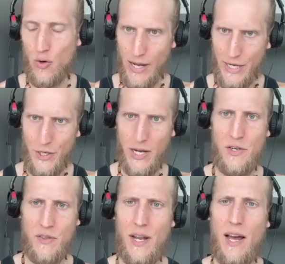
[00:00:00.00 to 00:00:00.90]

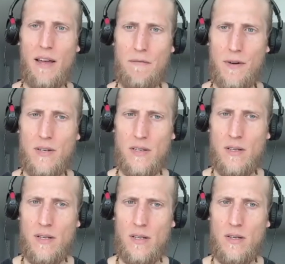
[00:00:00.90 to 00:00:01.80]
changing the diet first
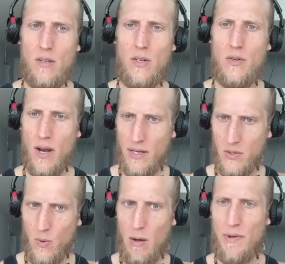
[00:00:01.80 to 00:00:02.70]
try
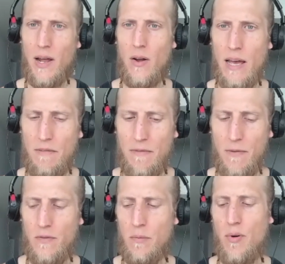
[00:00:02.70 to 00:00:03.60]
swapping out heavy
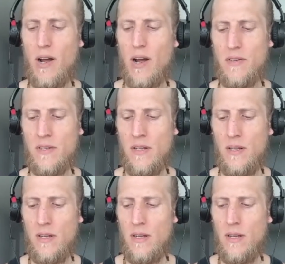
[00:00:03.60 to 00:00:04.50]
foods for breakfast
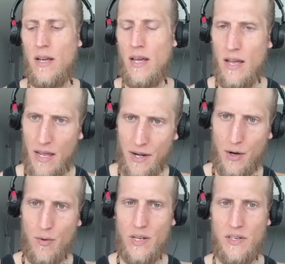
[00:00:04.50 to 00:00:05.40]
and
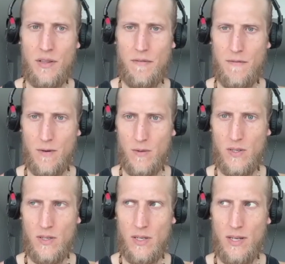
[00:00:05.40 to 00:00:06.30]
increasing the
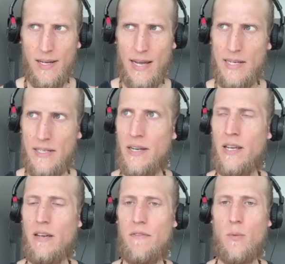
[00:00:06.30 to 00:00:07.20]
fruits and seeing
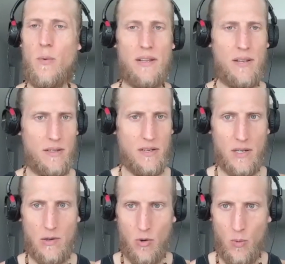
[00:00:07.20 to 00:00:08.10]
if the weight does, doesn't
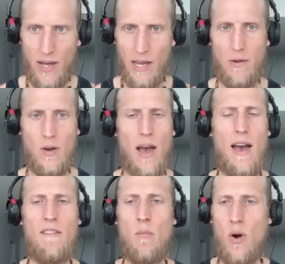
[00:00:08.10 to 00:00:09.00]
go away if you
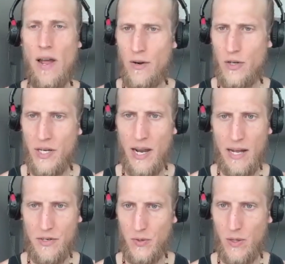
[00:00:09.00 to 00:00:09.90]
have more energy
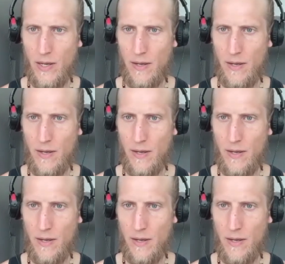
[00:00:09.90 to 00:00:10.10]
naturally